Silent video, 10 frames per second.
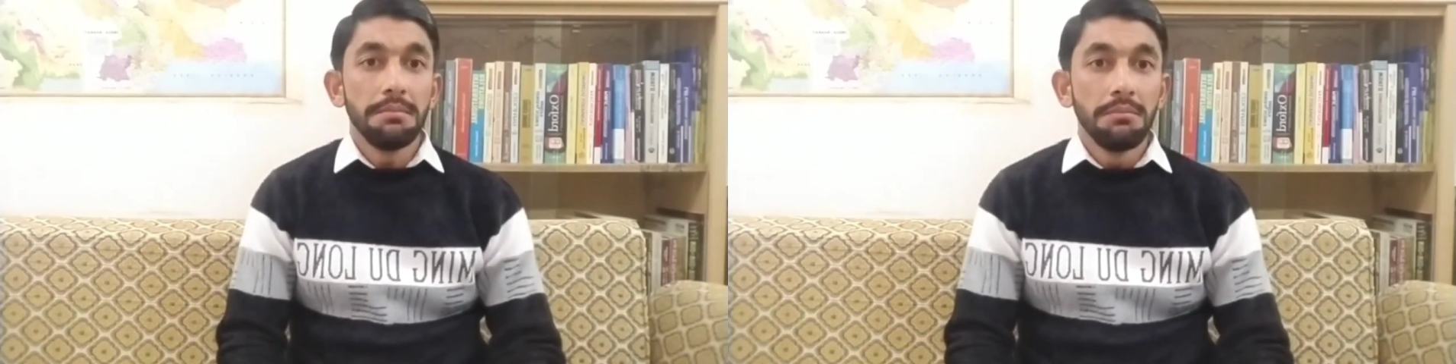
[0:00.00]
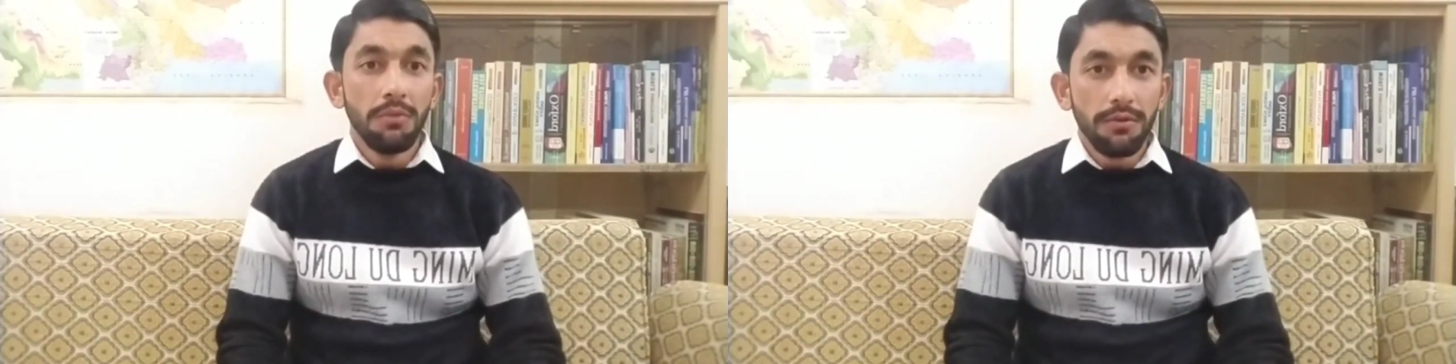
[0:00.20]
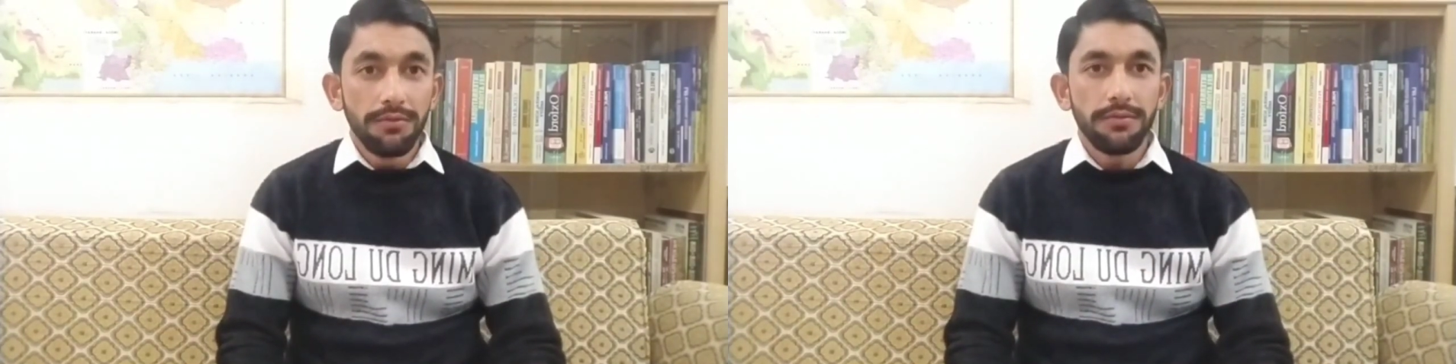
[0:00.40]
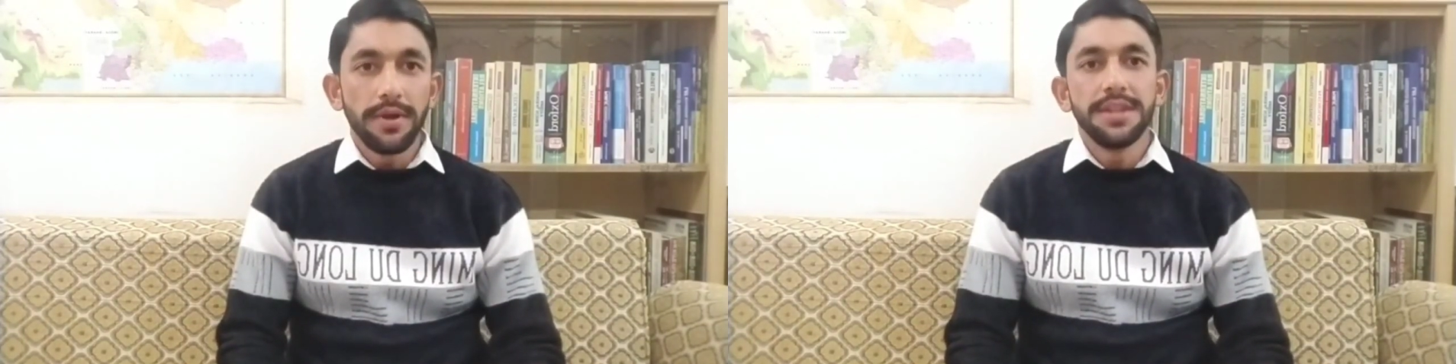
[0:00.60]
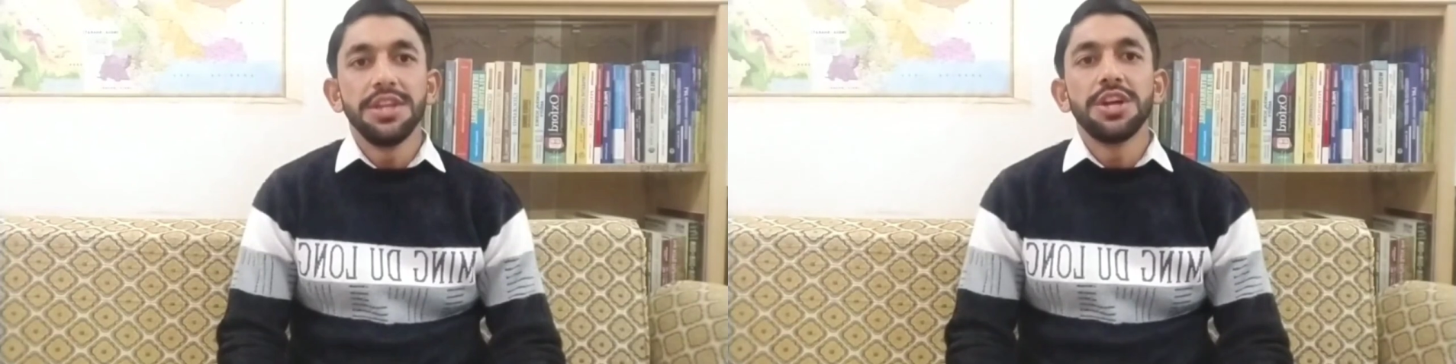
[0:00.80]
move
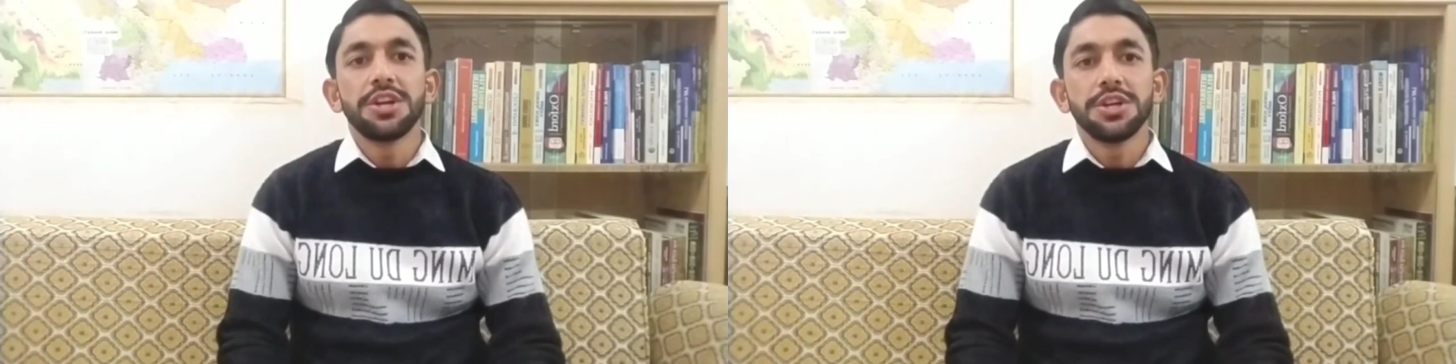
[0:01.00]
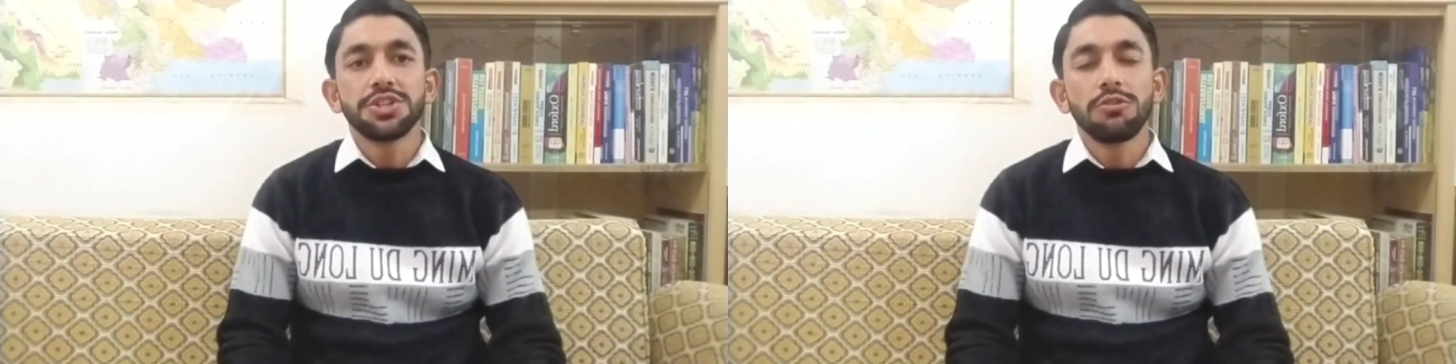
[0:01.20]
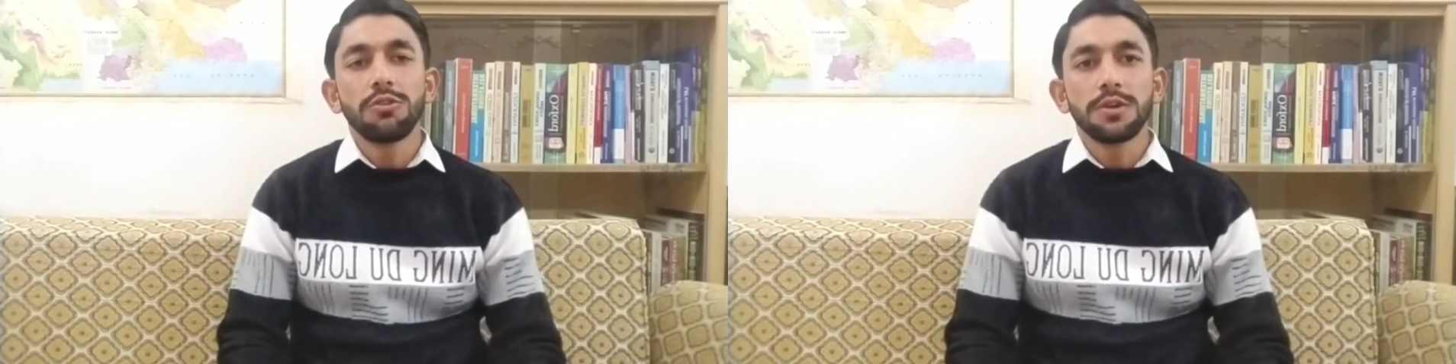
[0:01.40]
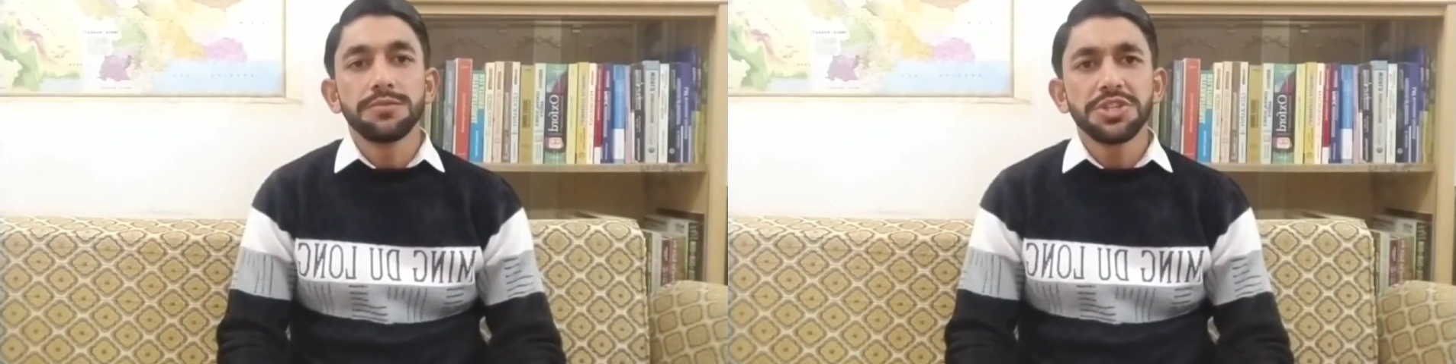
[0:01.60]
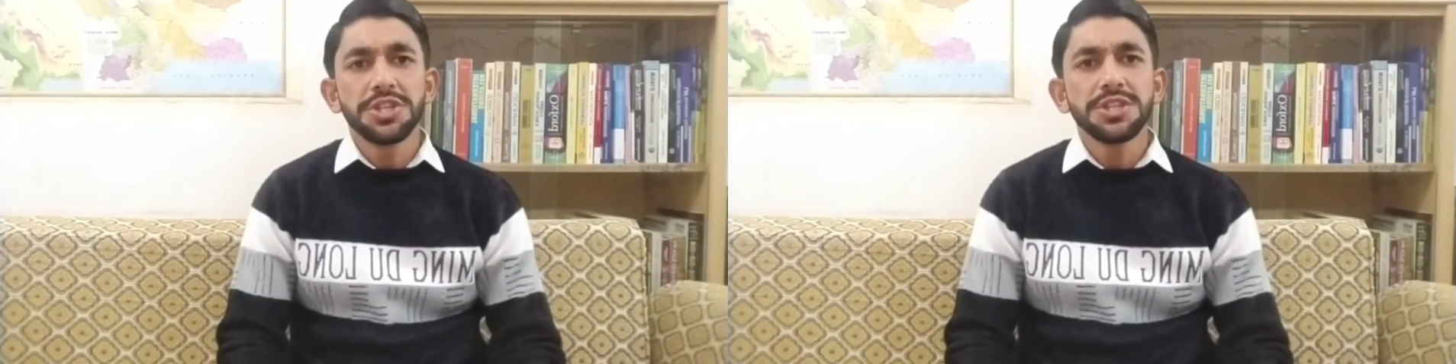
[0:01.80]
in the International Court of
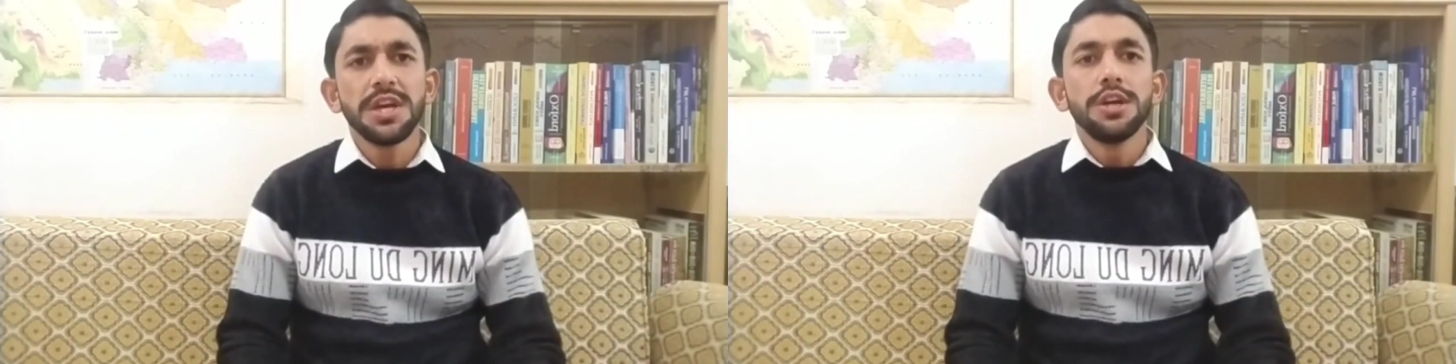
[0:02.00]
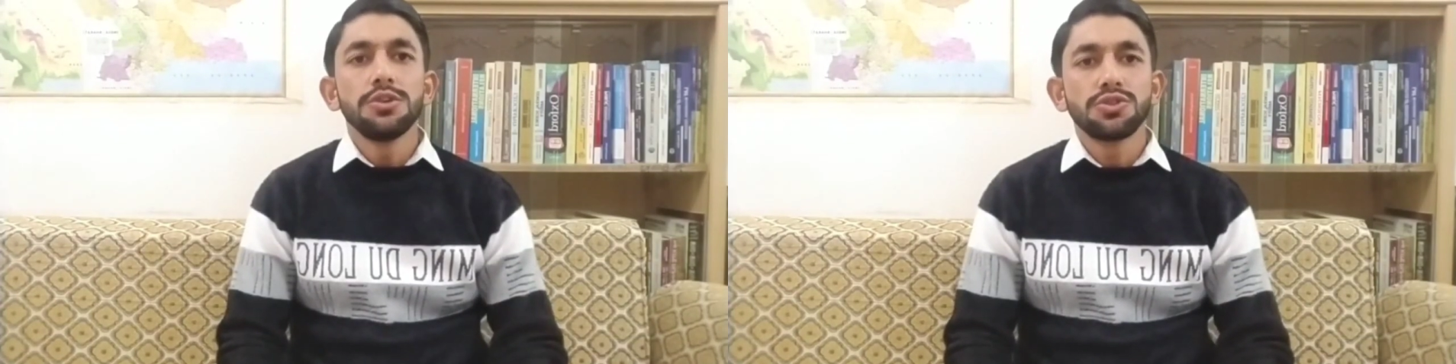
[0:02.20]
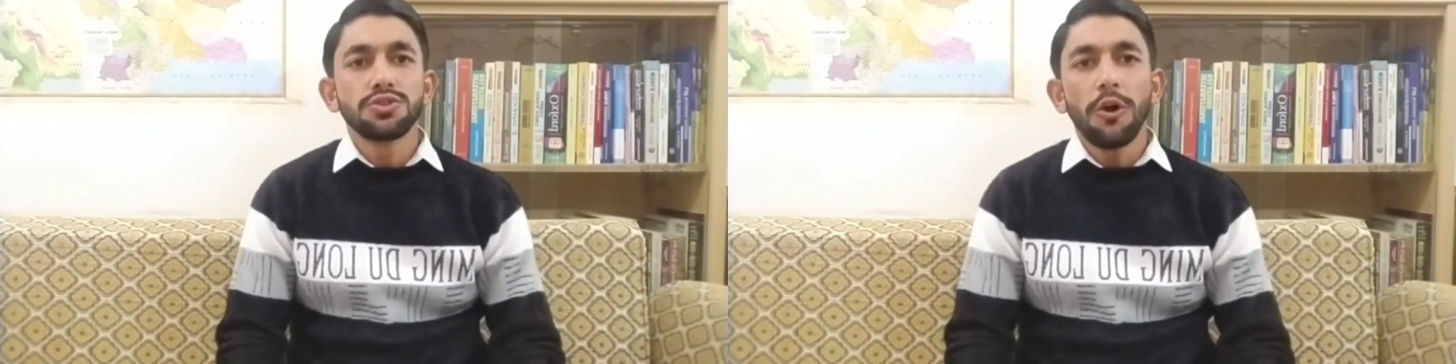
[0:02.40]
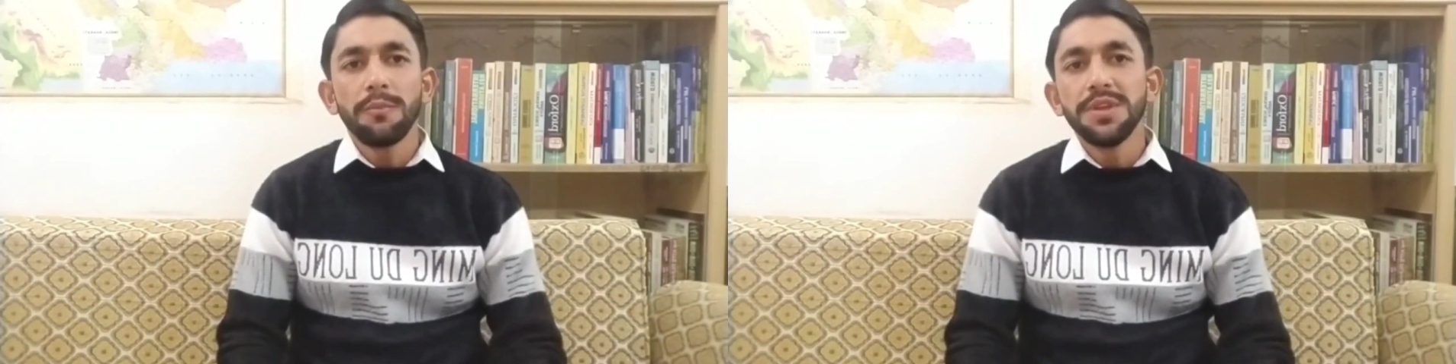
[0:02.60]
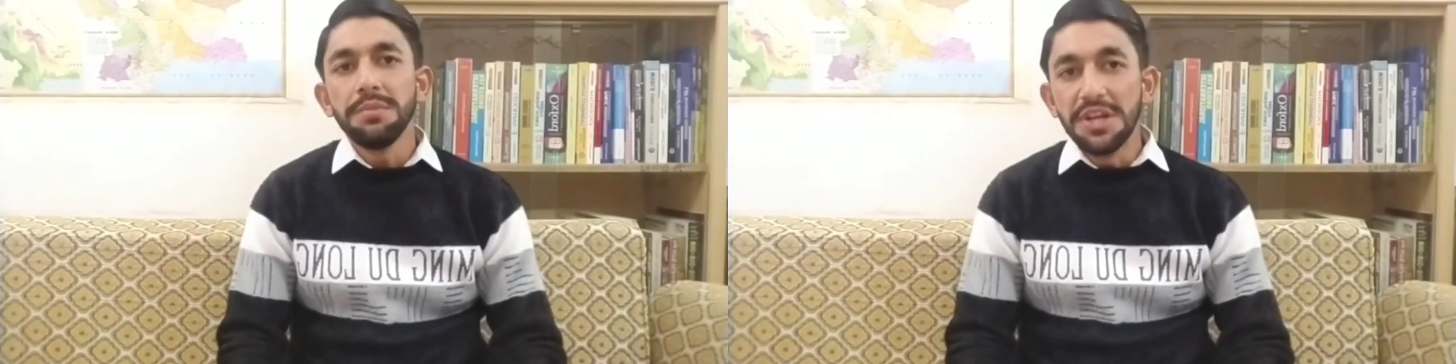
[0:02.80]
Justice to
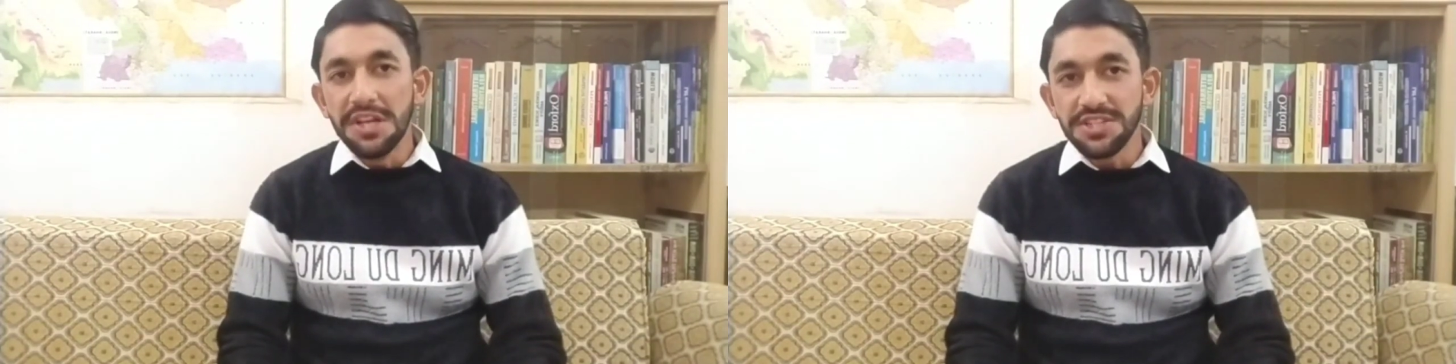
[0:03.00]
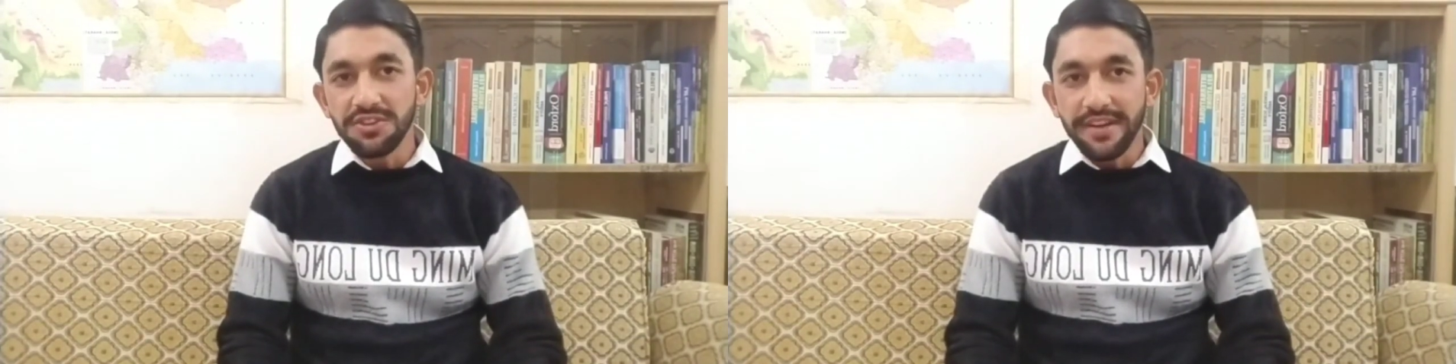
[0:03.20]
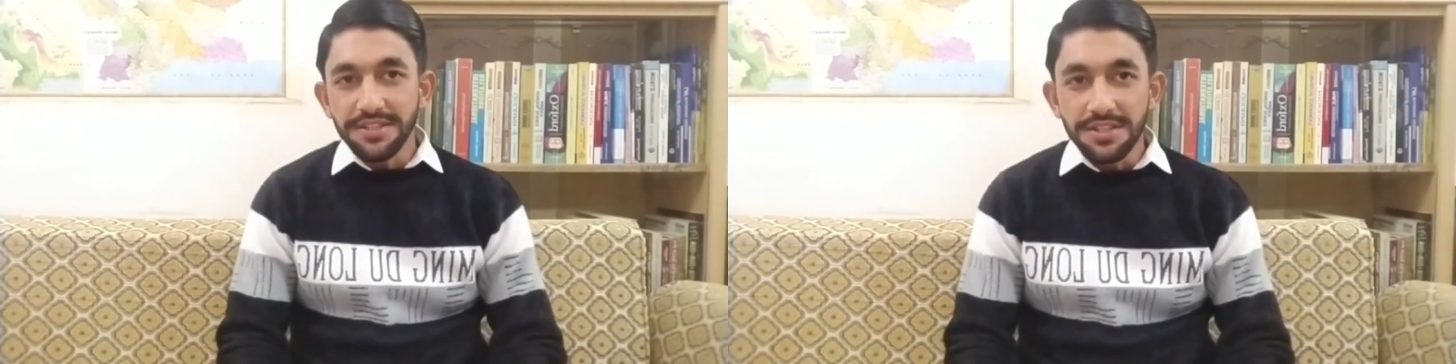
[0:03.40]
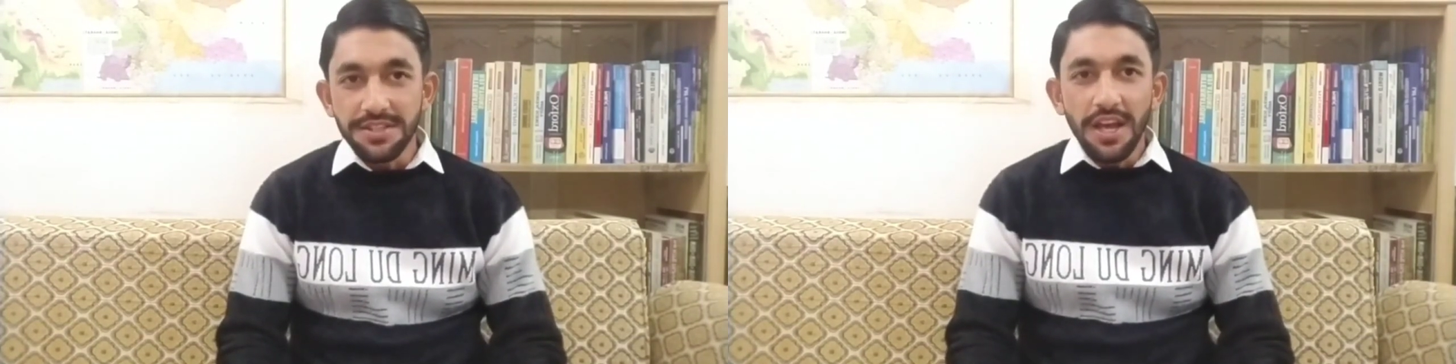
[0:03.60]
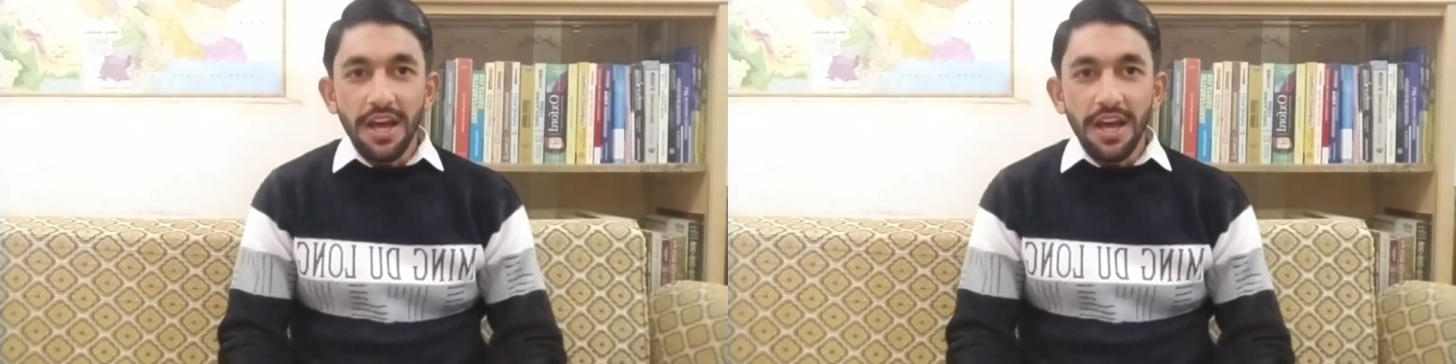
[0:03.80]
stop the Middle East crisis.